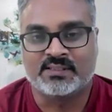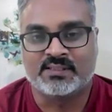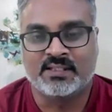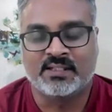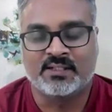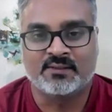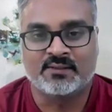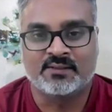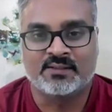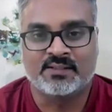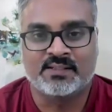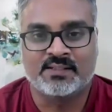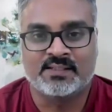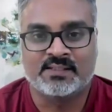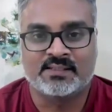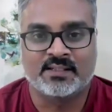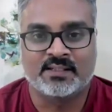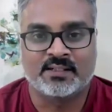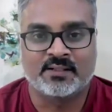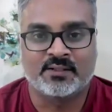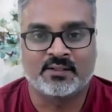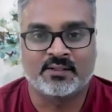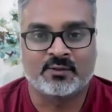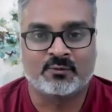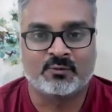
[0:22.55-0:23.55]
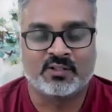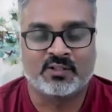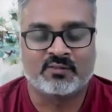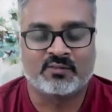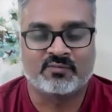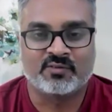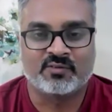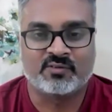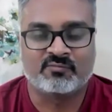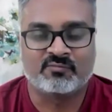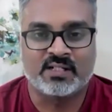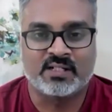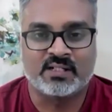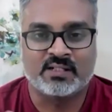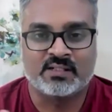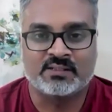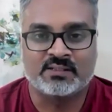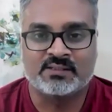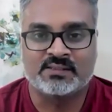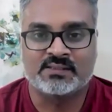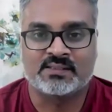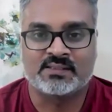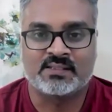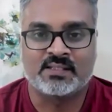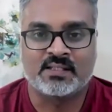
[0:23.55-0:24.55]
listening to this and you're one of the
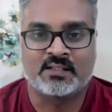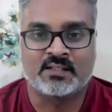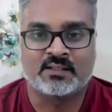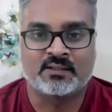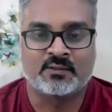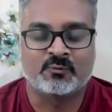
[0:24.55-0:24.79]
vendors,